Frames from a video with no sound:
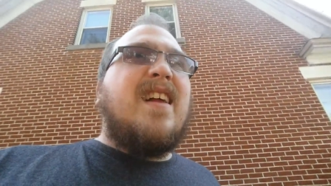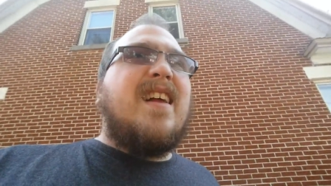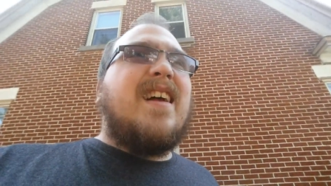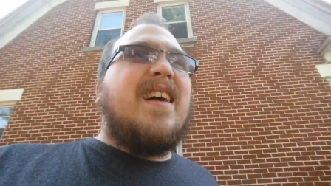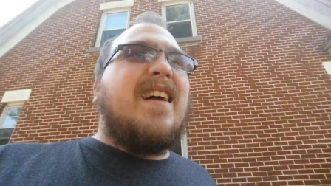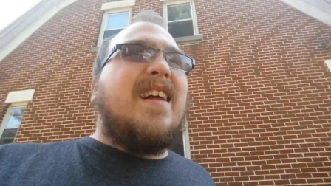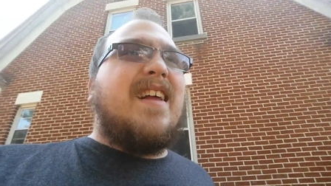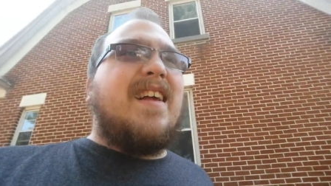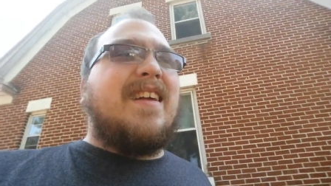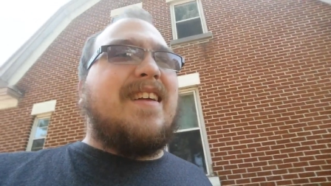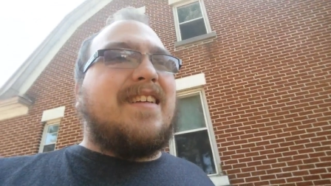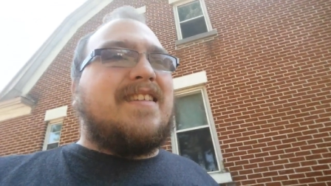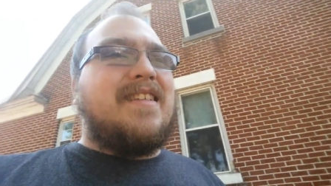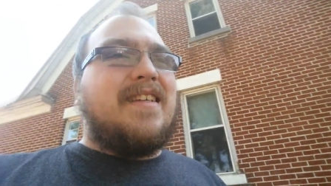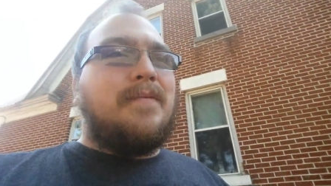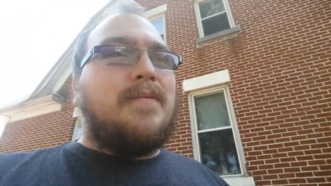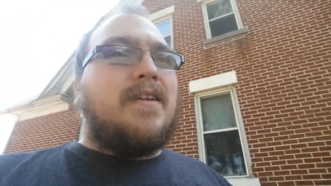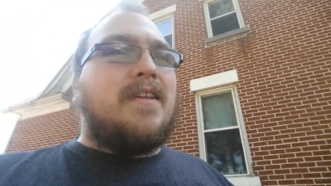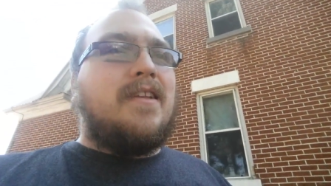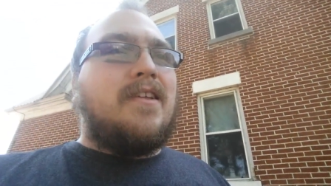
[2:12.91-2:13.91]
it's
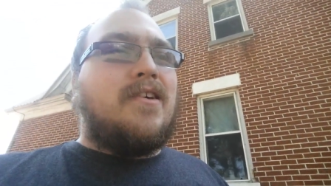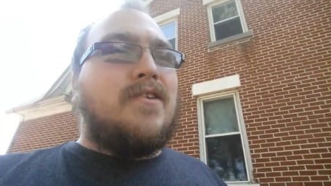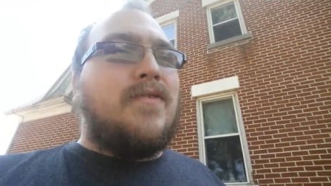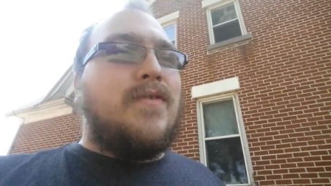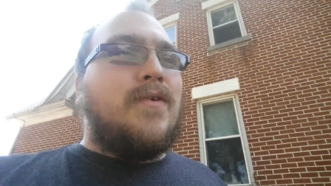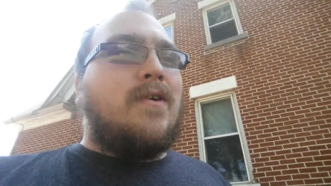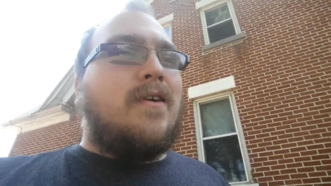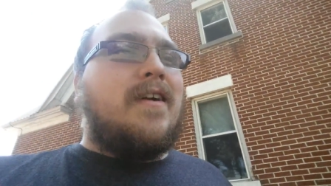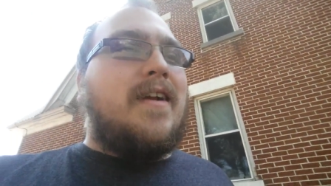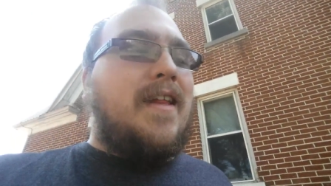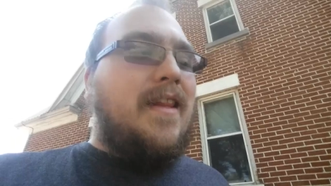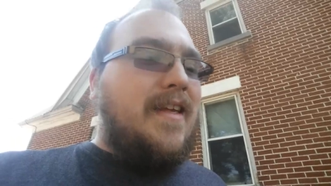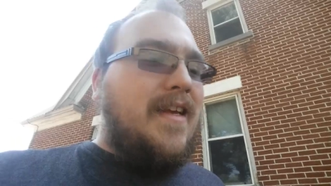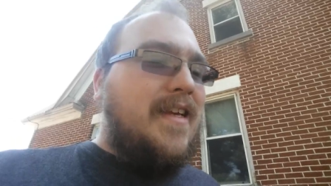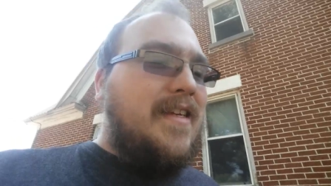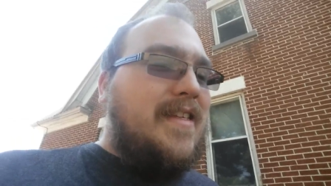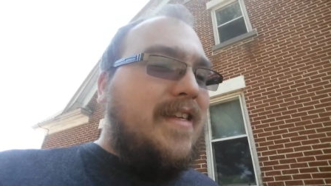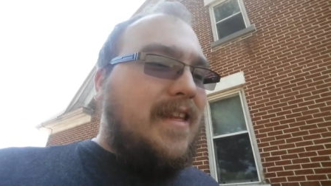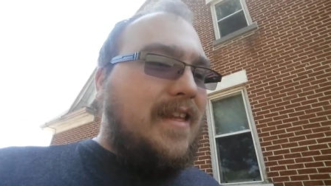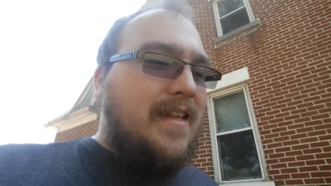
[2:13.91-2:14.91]
something to look forward to, at
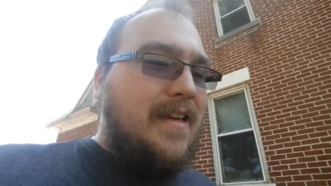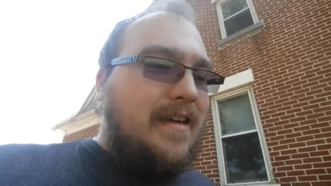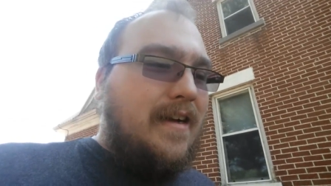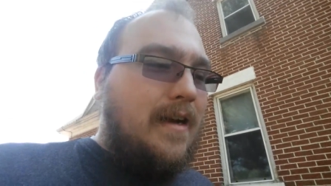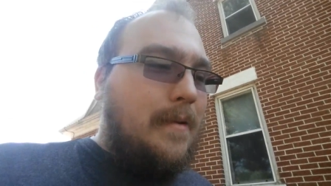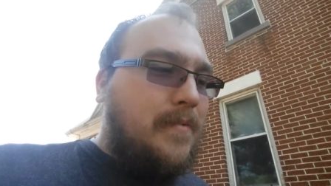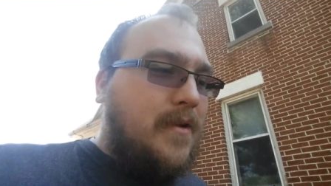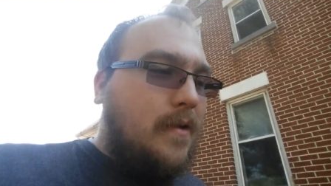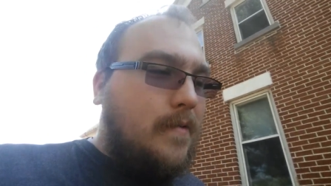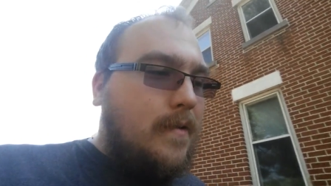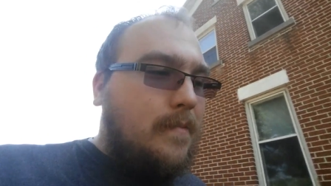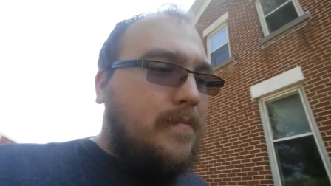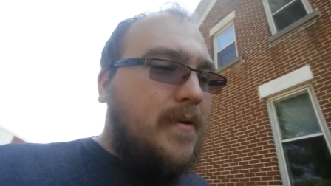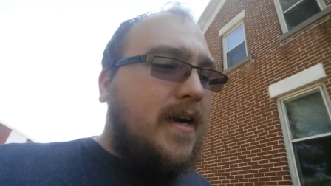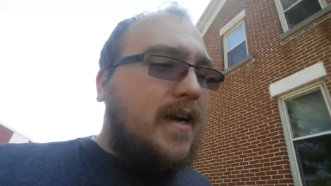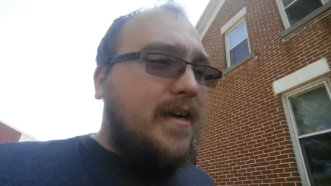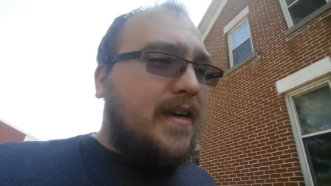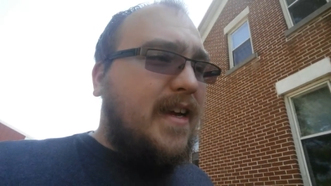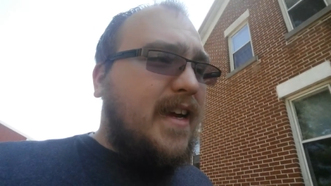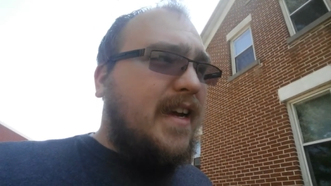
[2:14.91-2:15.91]
least in the upcoming
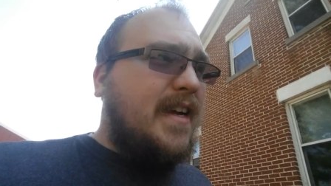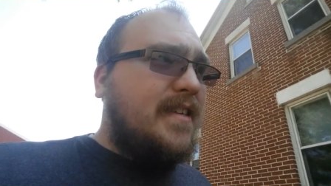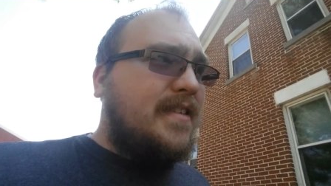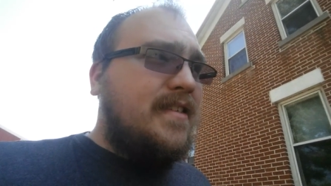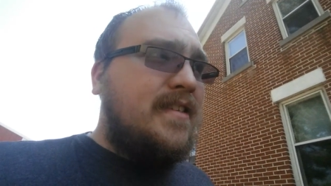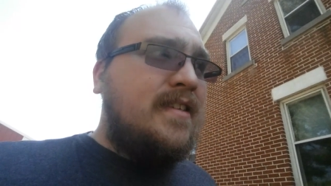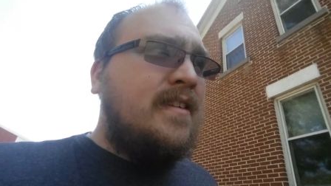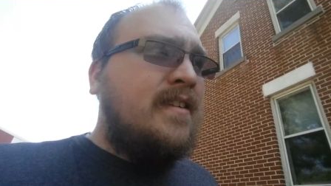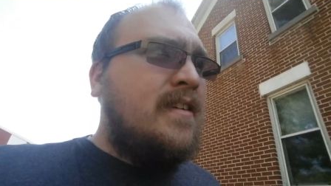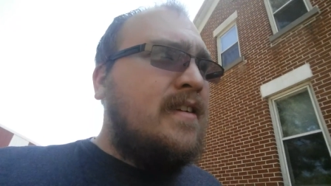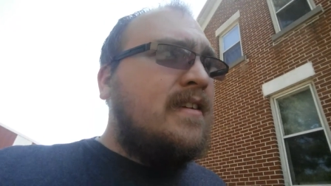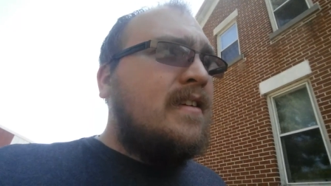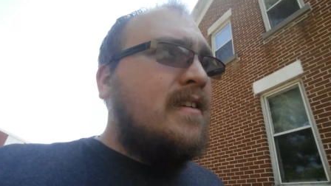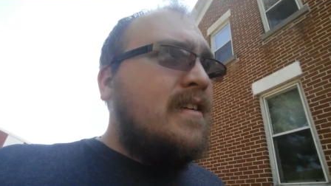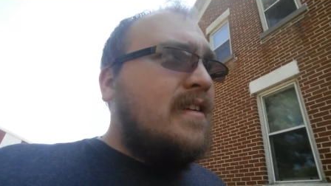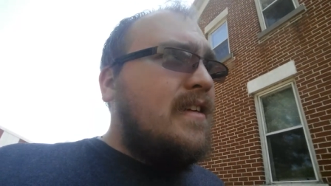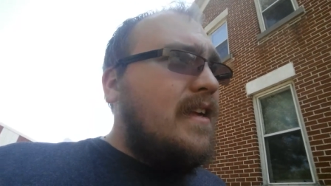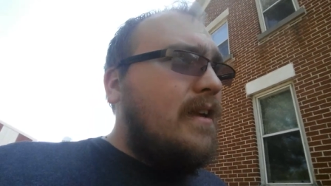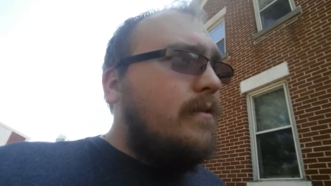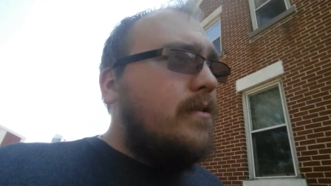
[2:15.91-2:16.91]
podcast.
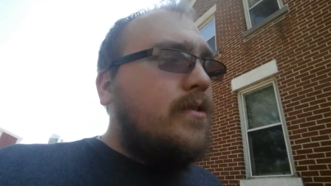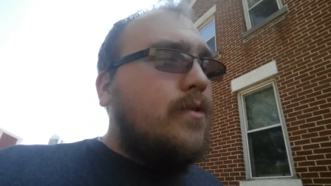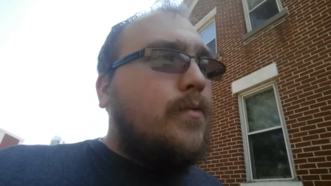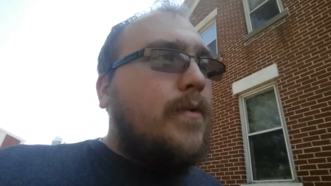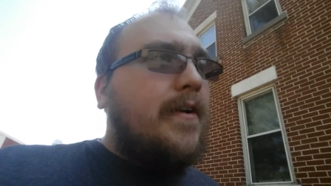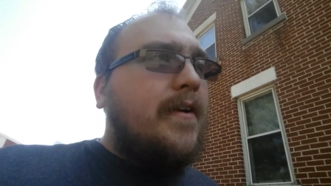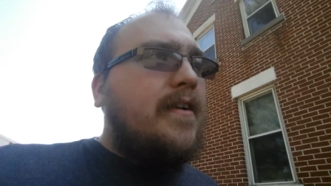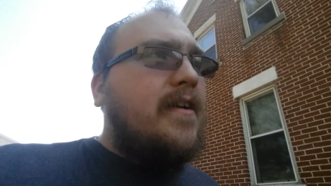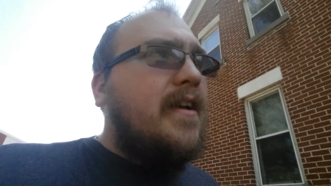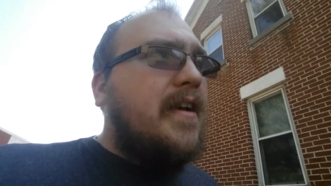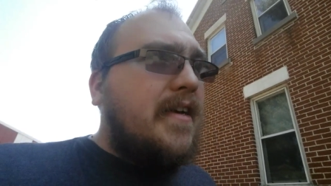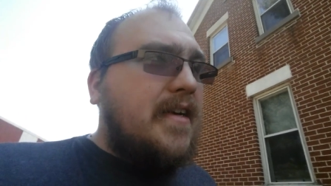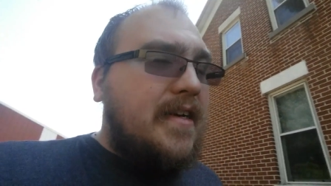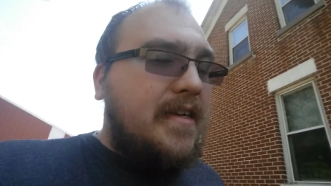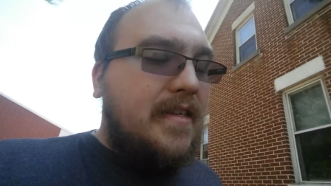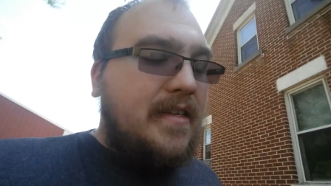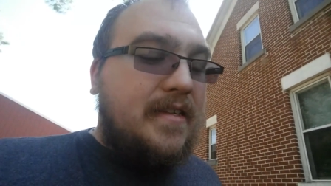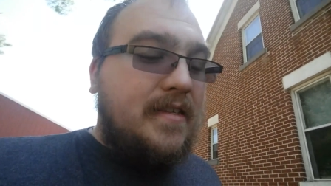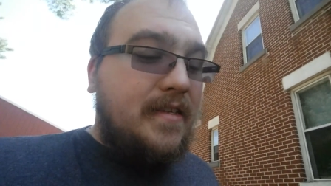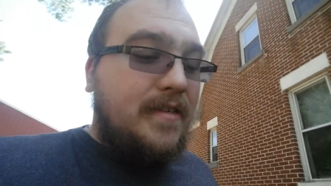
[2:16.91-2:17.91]
It was a weird
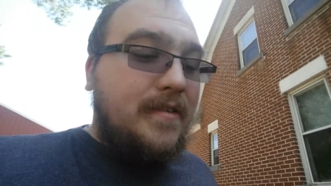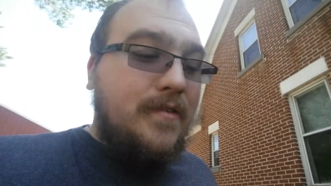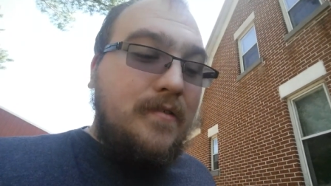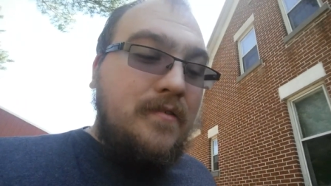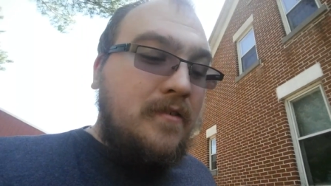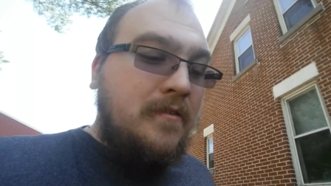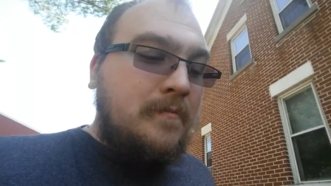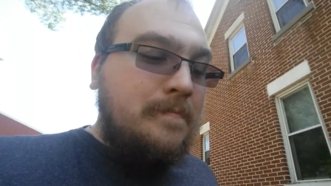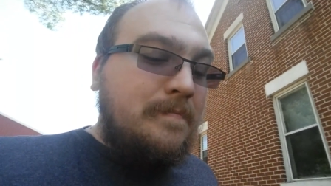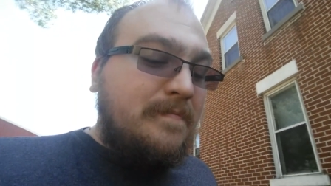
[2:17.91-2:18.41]
night, so...